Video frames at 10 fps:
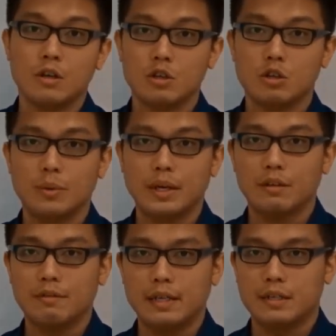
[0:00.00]
So we're going
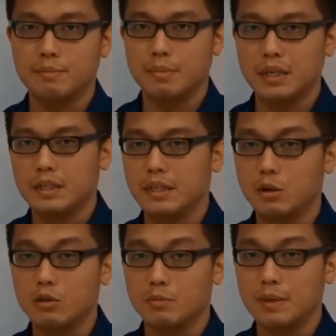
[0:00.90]
to write BD
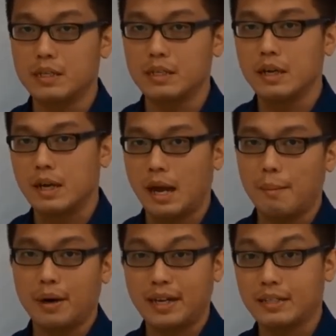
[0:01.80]
equals to BD and
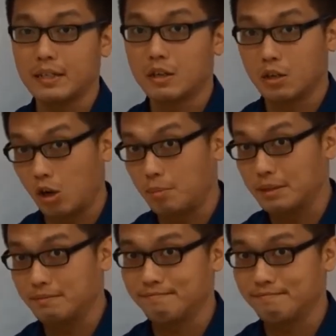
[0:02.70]
bracket common.